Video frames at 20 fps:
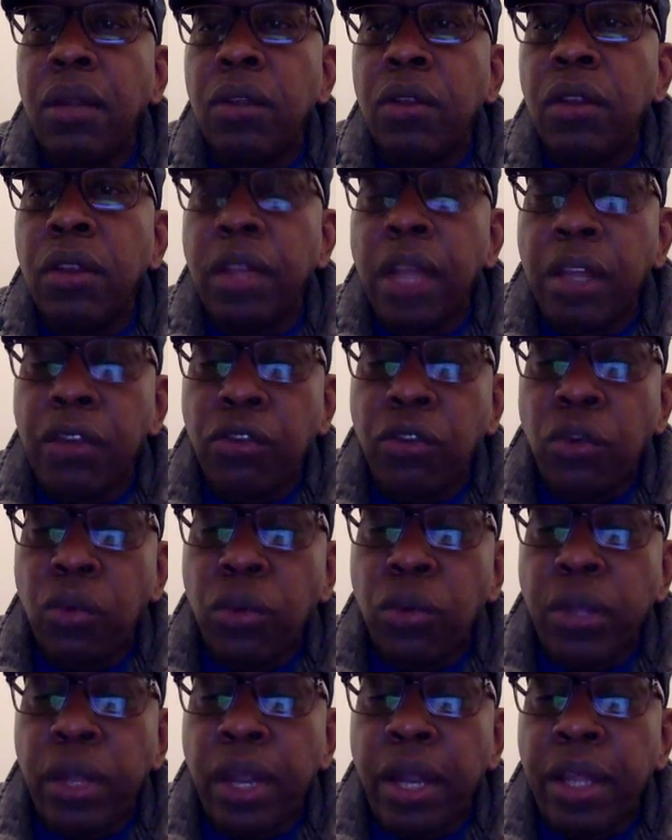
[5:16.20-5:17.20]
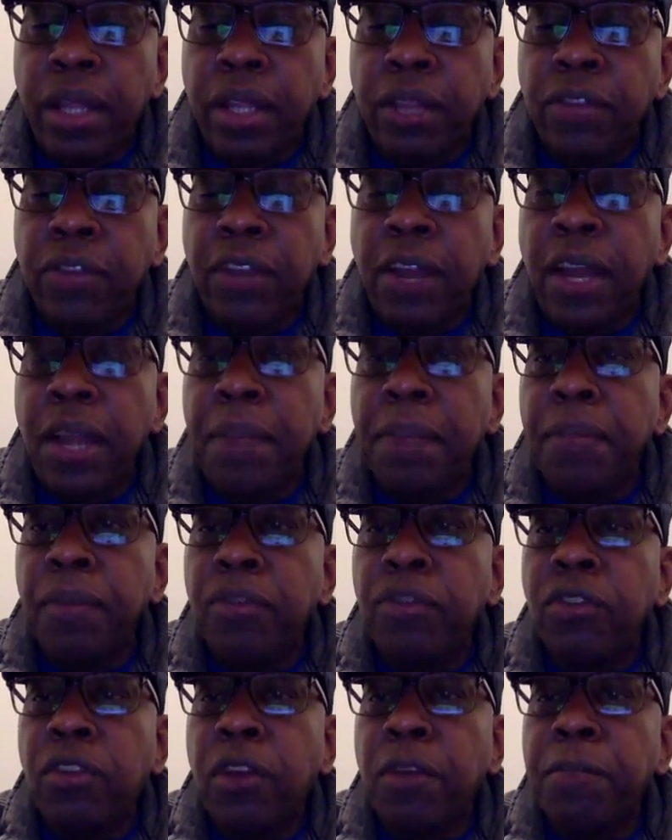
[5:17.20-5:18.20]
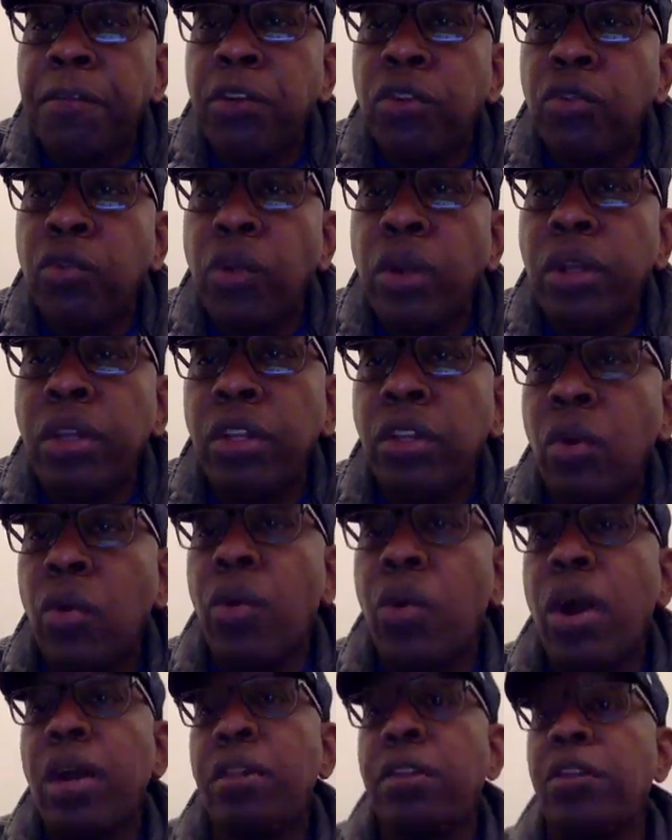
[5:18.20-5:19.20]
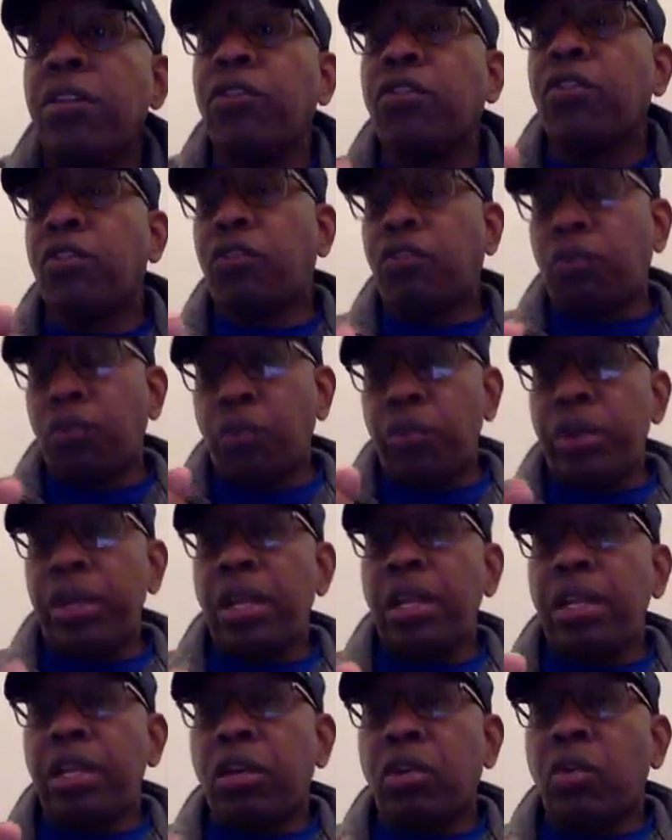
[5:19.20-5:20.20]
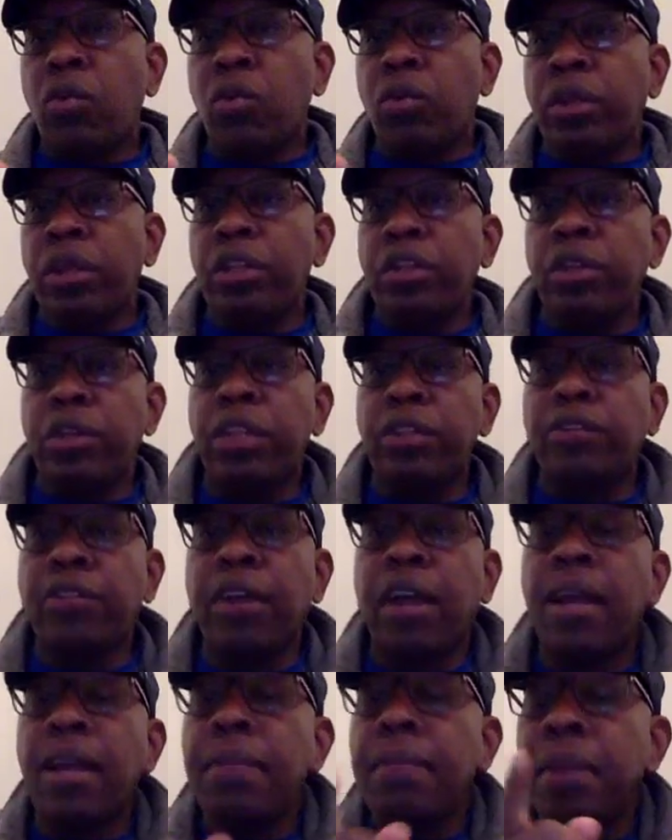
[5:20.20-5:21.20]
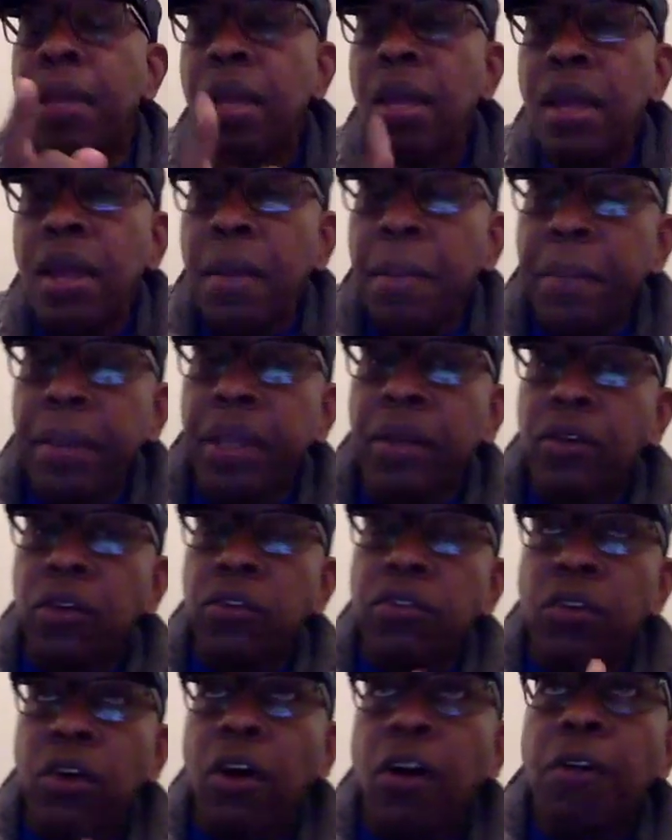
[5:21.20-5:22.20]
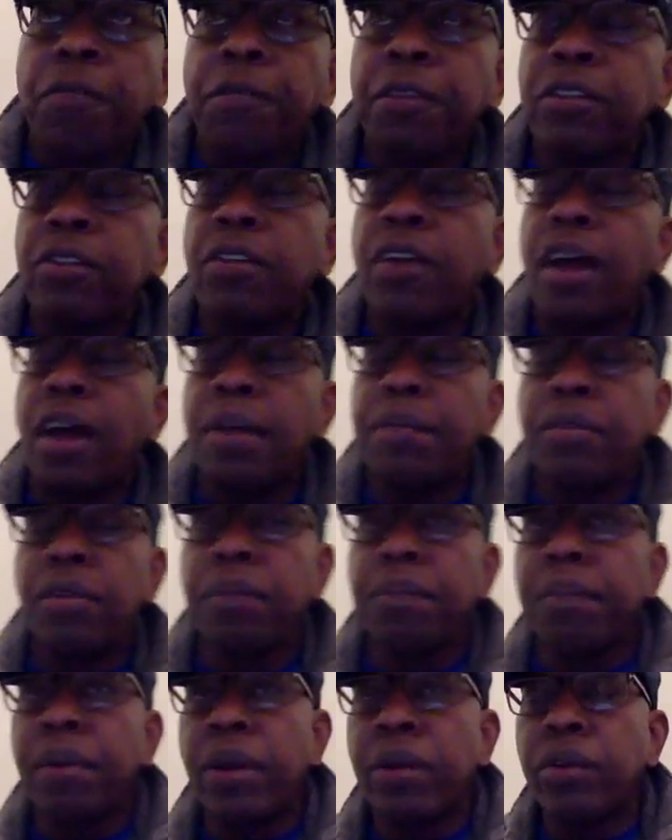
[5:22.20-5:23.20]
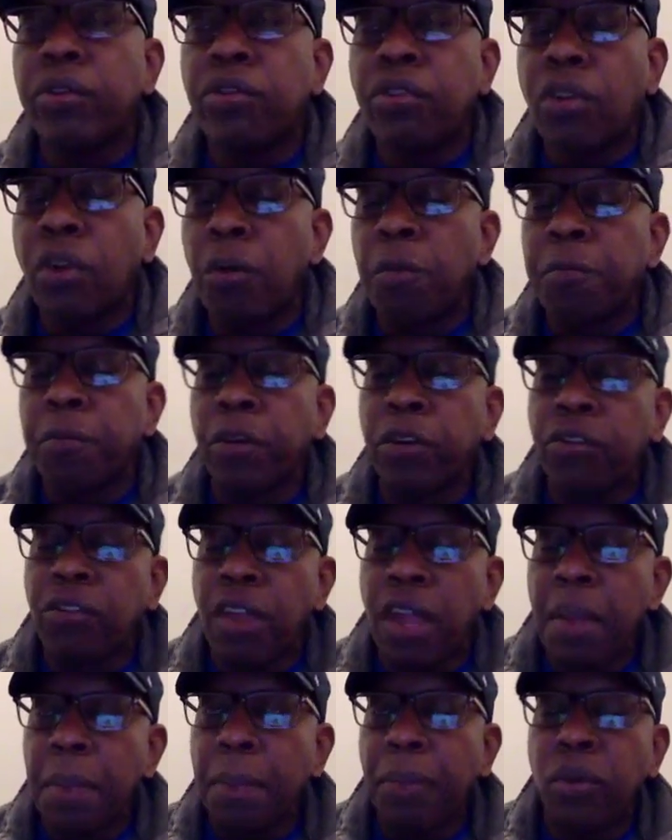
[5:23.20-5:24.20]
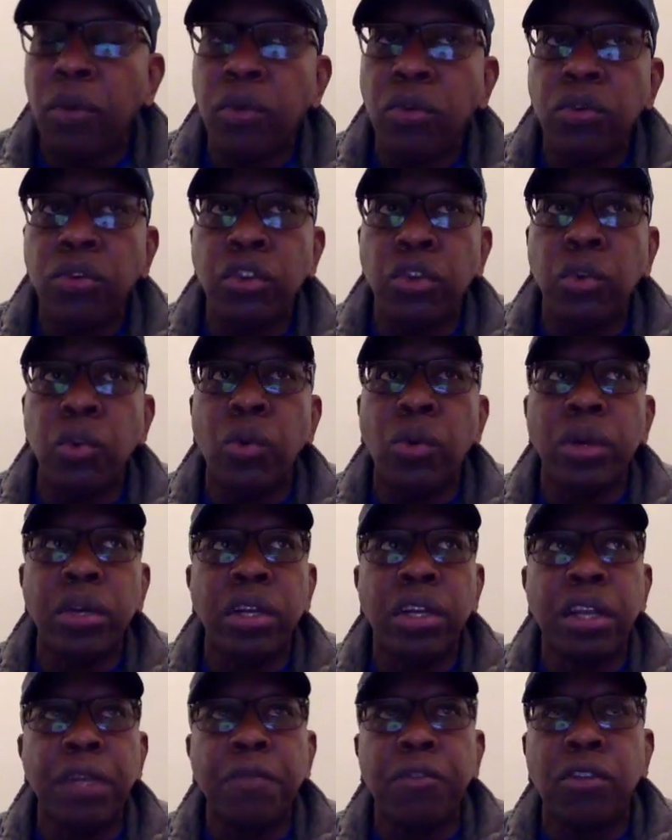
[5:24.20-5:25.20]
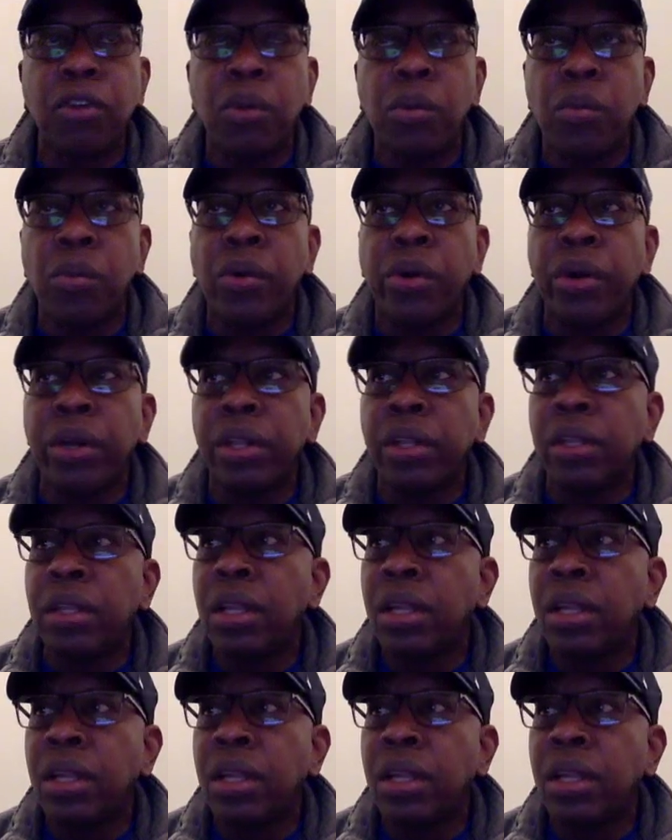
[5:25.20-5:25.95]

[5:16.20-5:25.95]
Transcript: That's cool that I can type stuff as well. You know why this is really cool that you can type? because oftentimes in Periscope, for example, you want to give someone